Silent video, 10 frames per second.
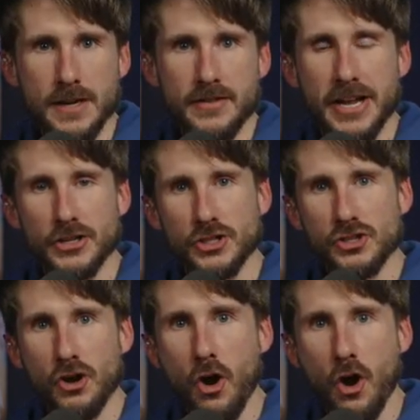that a
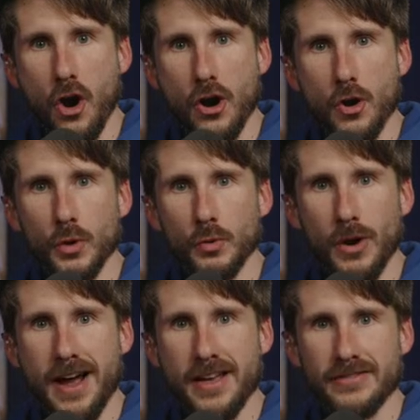star would
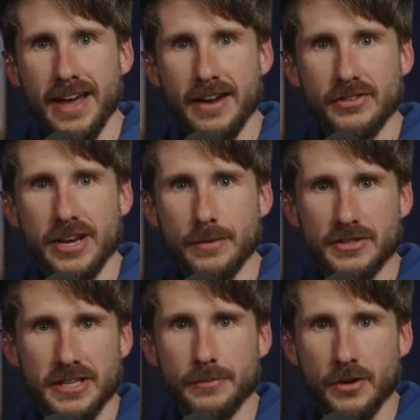rise out of Jacob, a
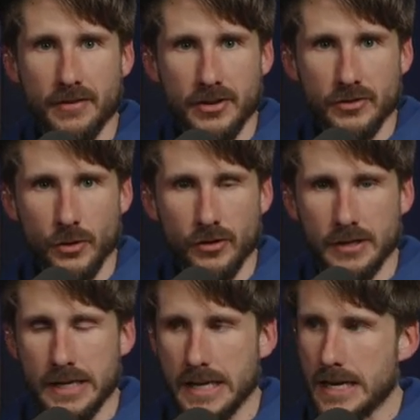scepter out of Israel.
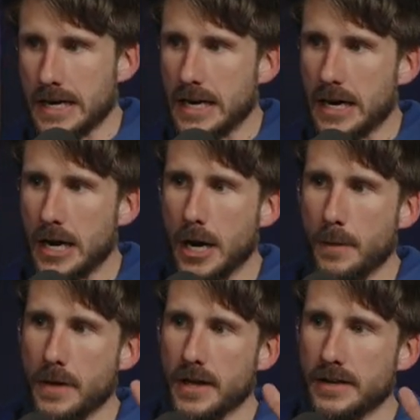
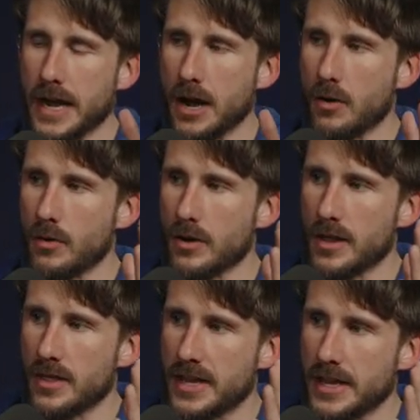Um, now,
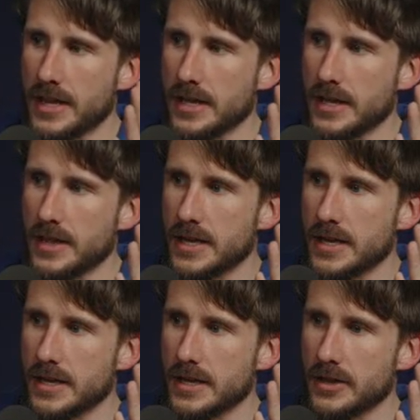the,
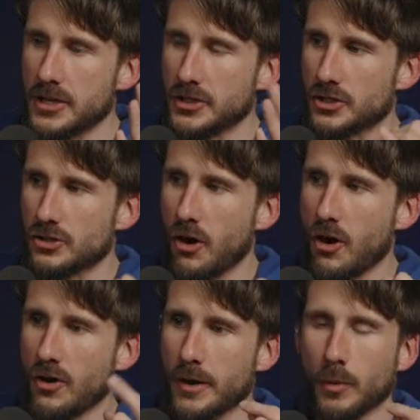the, the
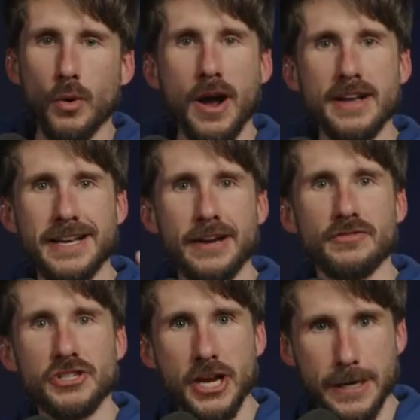star that would rise out
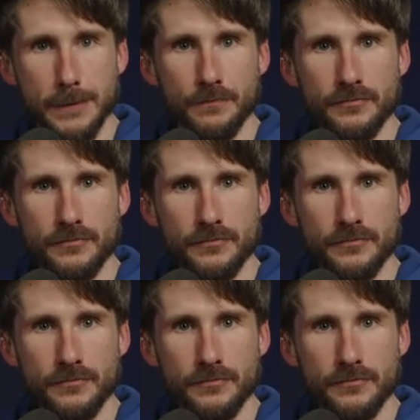of Jacob,